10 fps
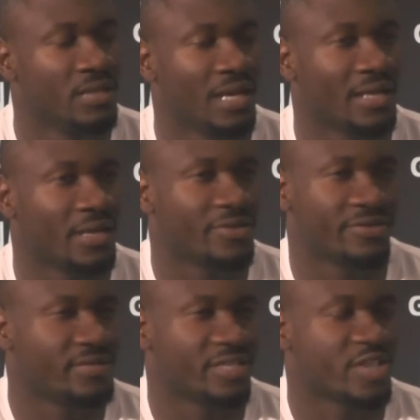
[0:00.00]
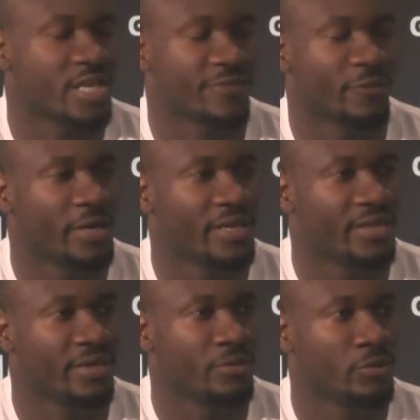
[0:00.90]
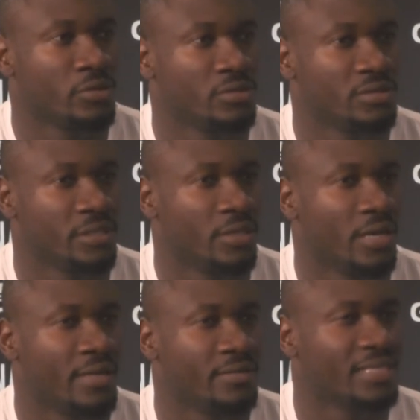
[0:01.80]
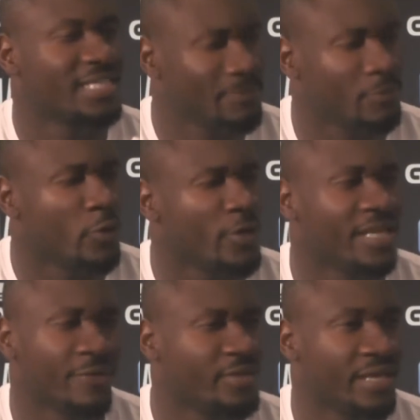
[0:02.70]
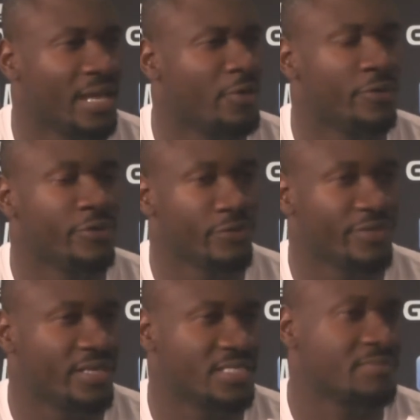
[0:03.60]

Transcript: I couldn't exchange it for anything in the world, you know, and I keep learning every day. I learn new things.